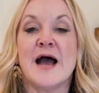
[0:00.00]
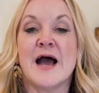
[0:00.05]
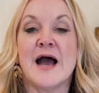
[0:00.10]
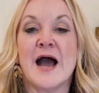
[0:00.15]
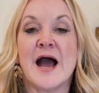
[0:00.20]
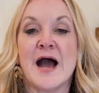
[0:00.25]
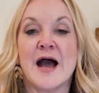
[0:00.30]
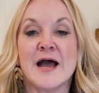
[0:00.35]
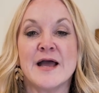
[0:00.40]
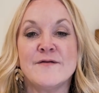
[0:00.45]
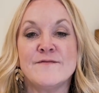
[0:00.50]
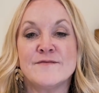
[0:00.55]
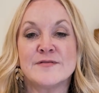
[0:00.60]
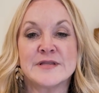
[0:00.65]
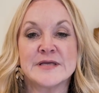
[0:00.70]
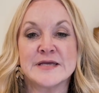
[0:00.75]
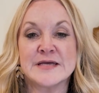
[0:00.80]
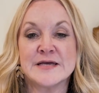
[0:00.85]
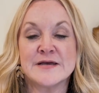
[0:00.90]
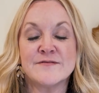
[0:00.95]
I've
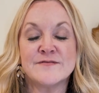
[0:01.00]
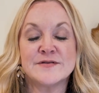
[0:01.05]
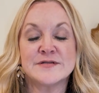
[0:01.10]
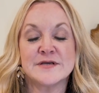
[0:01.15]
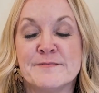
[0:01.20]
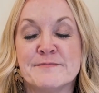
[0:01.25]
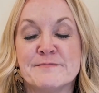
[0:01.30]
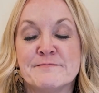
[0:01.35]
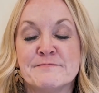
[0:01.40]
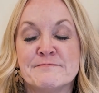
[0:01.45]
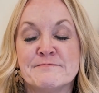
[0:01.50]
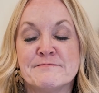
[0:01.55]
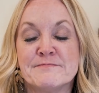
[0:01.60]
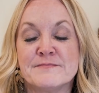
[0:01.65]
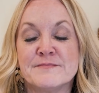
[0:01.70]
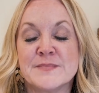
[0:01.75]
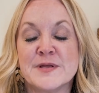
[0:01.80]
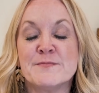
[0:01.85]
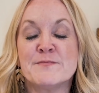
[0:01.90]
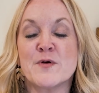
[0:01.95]
lived
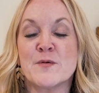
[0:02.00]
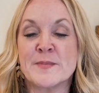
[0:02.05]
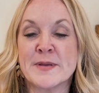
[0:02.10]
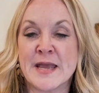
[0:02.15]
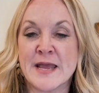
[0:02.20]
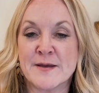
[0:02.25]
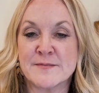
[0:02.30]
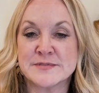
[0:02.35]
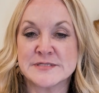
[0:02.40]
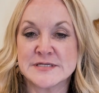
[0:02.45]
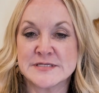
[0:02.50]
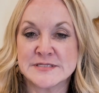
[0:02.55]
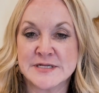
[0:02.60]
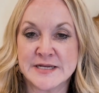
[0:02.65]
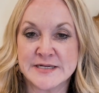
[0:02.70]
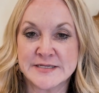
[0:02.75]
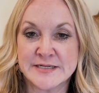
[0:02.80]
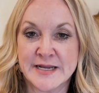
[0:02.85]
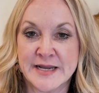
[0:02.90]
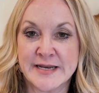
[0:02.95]
in Birmingham since
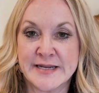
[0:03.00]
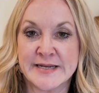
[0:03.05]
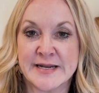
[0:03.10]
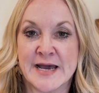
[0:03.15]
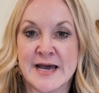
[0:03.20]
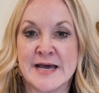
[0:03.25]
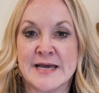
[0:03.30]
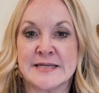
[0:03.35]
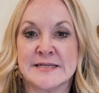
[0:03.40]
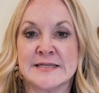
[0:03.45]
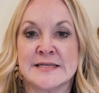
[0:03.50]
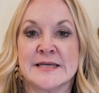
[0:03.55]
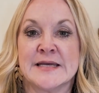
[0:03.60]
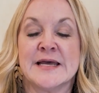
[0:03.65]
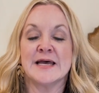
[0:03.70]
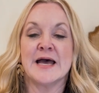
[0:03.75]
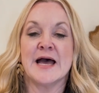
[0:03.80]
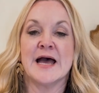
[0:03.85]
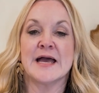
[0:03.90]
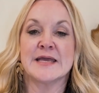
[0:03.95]
1989.
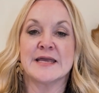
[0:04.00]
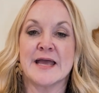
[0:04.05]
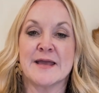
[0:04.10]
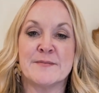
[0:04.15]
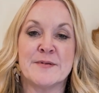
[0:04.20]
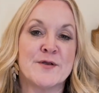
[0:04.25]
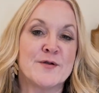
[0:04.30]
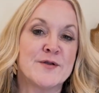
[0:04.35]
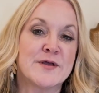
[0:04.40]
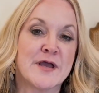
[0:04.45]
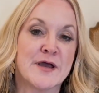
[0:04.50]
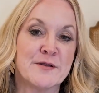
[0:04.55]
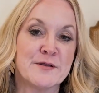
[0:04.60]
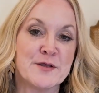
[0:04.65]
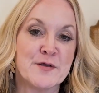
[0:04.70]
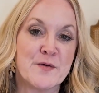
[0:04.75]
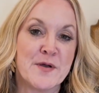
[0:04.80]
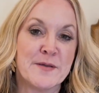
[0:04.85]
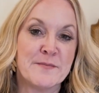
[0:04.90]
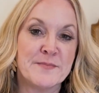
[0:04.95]
I came here to go to
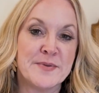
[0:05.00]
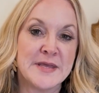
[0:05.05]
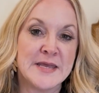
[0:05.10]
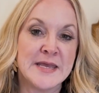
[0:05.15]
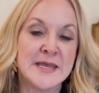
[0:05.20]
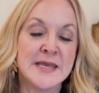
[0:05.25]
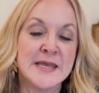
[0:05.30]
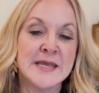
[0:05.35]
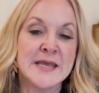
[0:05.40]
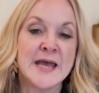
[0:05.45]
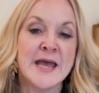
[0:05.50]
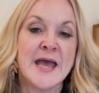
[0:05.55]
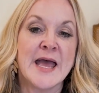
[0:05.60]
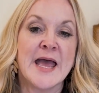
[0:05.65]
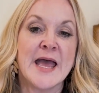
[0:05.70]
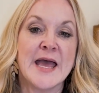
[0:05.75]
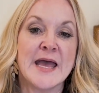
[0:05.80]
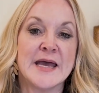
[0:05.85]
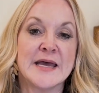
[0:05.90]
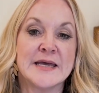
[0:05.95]
UAB,
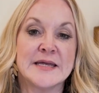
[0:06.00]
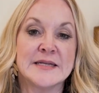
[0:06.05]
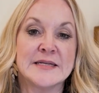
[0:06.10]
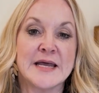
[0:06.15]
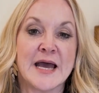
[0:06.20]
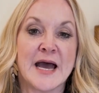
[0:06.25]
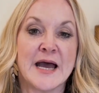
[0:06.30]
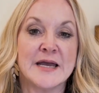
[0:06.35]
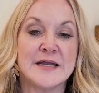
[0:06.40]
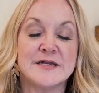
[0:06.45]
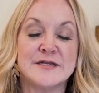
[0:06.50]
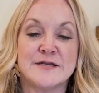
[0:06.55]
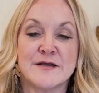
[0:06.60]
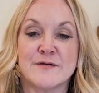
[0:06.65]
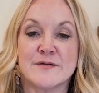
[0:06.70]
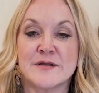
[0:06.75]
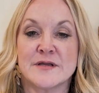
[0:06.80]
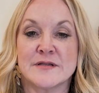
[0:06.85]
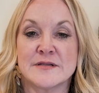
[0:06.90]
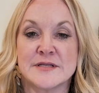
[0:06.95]
and I
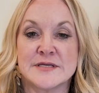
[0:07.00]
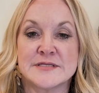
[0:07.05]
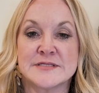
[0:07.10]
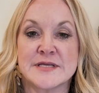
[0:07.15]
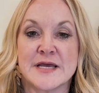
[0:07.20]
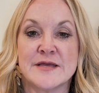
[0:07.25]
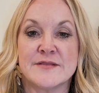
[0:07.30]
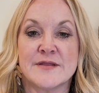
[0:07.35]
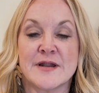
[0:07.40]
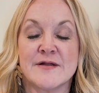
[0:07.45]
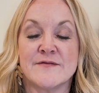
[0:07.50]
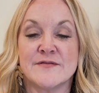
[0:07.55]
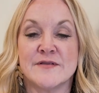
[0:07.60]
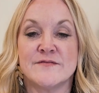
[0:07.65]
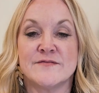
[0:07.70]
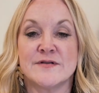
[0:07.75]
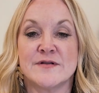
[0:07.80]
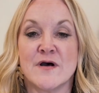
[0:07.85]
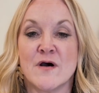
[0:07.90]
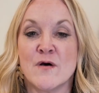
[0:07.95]
jokingly say that I've
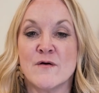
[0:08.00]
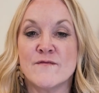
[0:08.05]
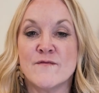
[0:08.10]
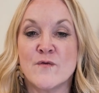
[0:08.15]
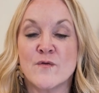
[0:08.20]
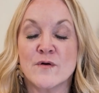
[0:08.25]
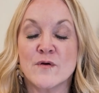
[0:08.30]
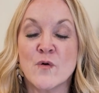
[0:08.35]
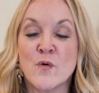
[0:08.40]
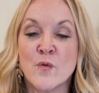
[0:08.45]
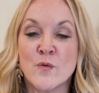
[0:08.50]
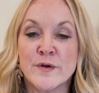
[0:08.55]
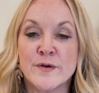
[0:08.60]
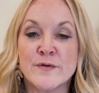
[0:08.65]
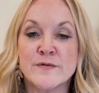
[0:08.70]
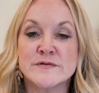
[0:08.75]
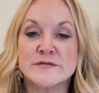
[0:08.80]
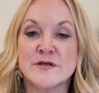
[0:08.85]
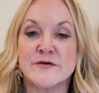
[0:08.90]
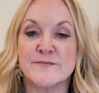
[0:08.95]
lived in all four
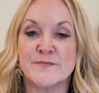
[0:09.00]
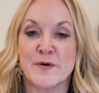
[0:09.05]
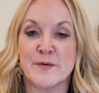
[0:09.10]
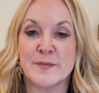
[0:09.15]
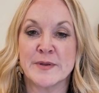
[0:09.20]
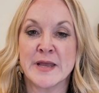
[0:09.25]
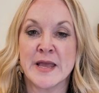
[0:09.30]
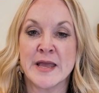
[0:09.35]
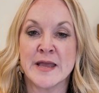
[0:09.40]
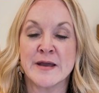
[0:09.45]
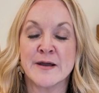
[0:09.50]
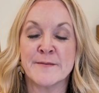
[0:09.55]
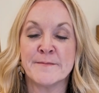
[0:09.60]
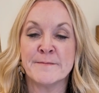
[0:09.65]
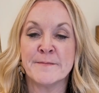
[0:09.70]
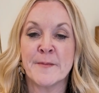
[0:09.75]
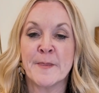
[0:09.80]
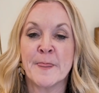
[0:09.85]
corners of Birmingham.